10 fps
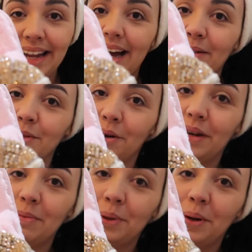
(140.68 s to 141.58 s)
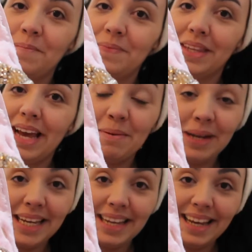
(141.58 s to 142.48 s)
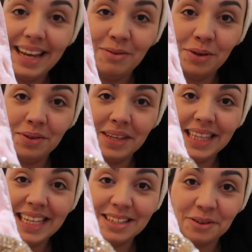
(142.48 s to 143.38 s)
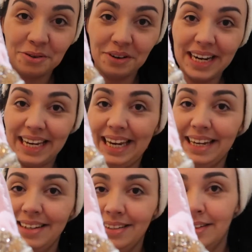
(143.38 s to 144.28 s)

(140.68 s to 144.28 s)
I'm sorry, but Emily, if you think these are granny,